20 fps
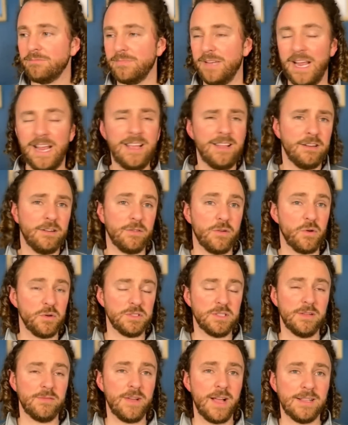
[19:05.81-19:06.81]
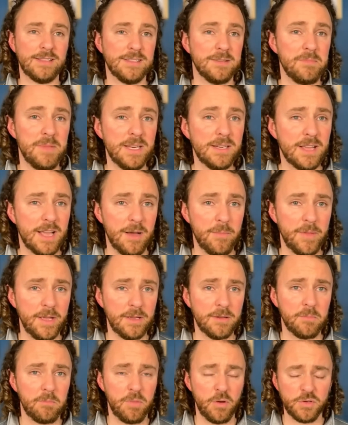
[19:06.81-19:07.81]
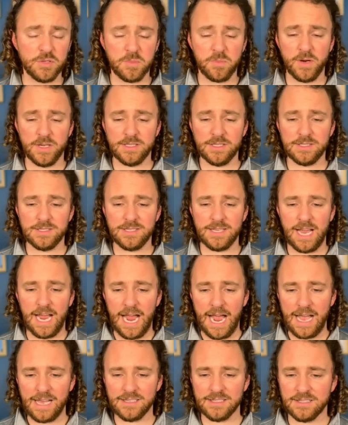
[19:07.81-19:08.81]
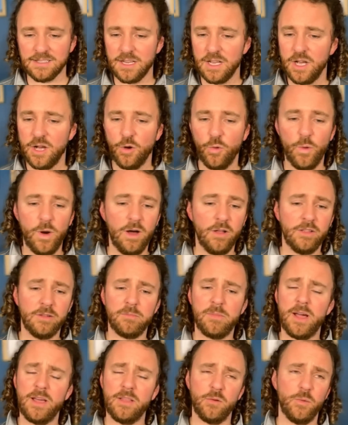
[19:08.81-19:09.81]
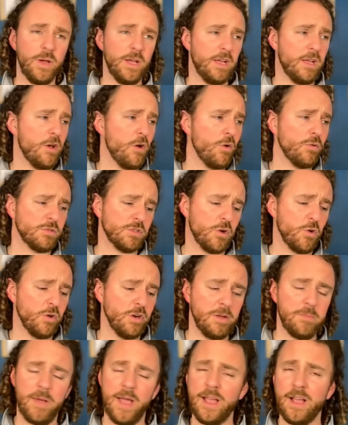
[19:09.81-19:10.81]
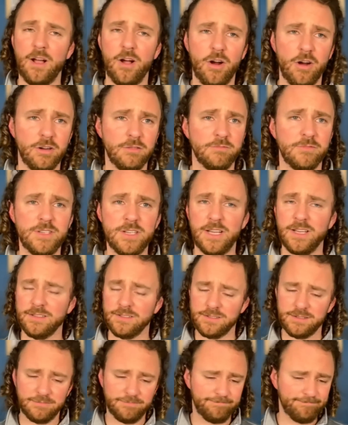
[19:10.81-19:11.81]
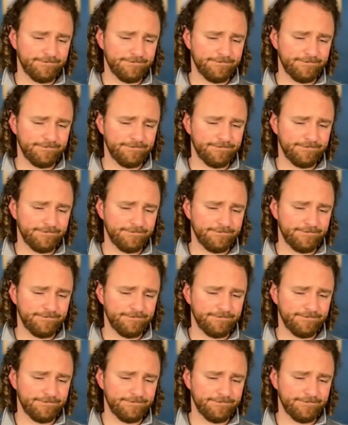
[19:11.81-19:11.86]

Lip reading: And of course, they've got some incoming post presence as well. And by the way, Coach Courtney Banghart,